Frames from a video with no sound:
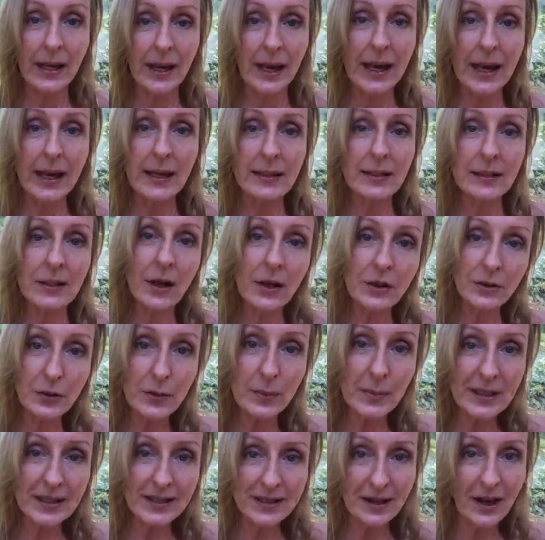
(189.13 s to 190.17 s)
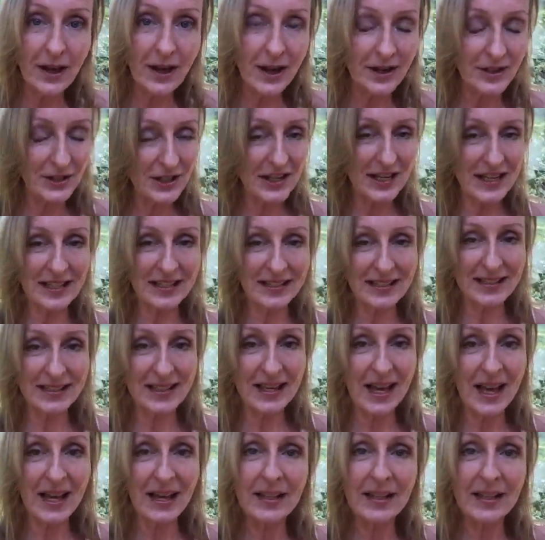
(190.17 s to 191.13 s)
And Tantra Massage is,